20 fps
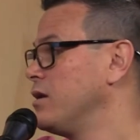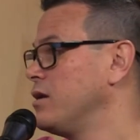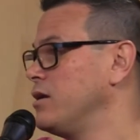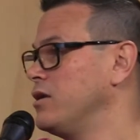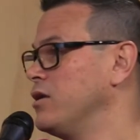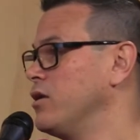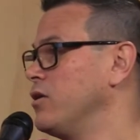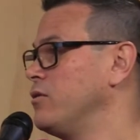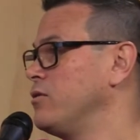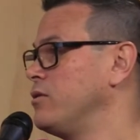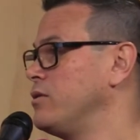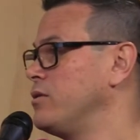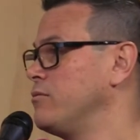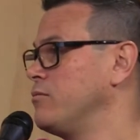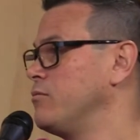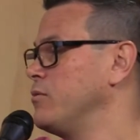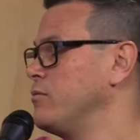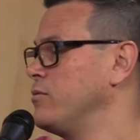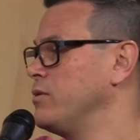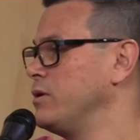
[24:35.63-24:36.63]

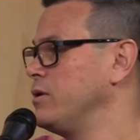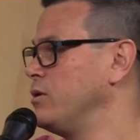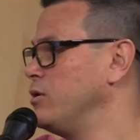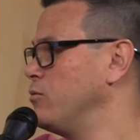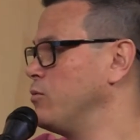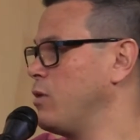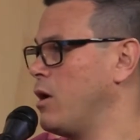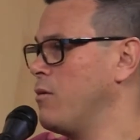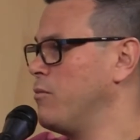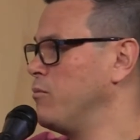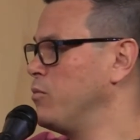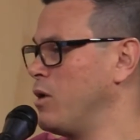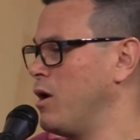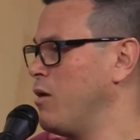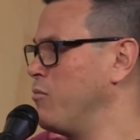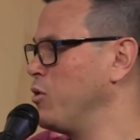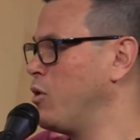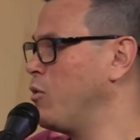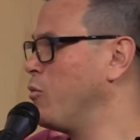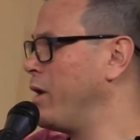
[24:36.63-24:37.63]
I'm
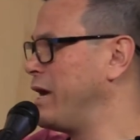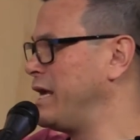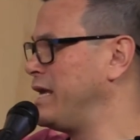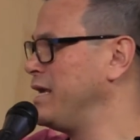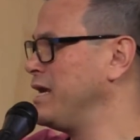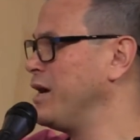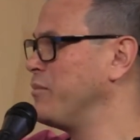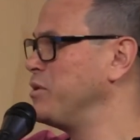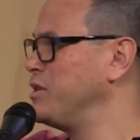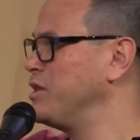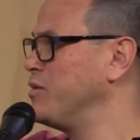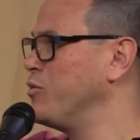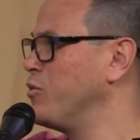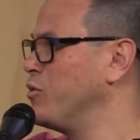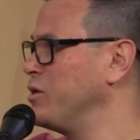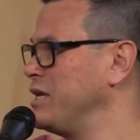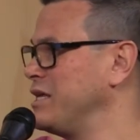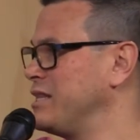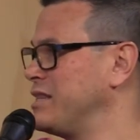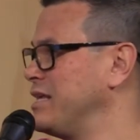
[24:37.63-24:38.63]
not waking up in the
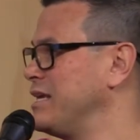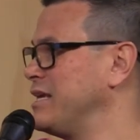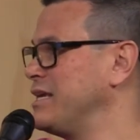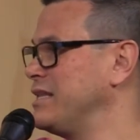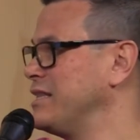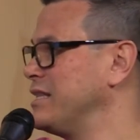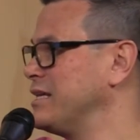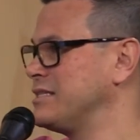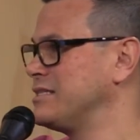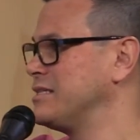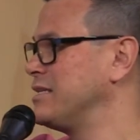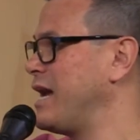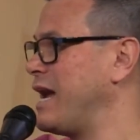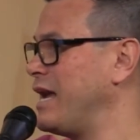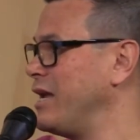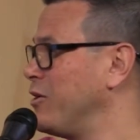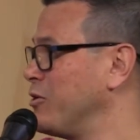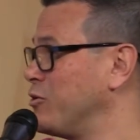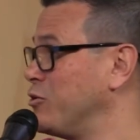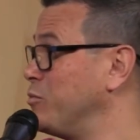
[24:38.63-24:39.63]
morning thinking that
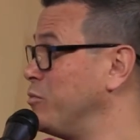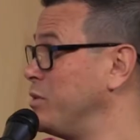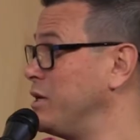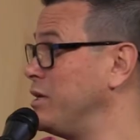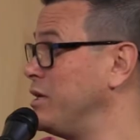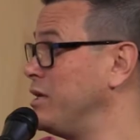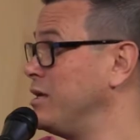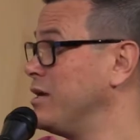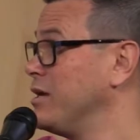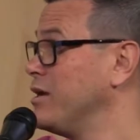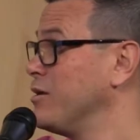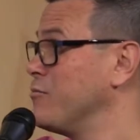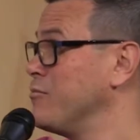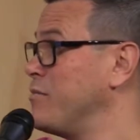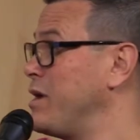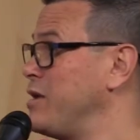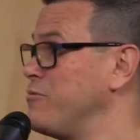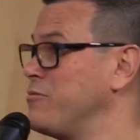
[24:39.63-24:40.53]
today I could be made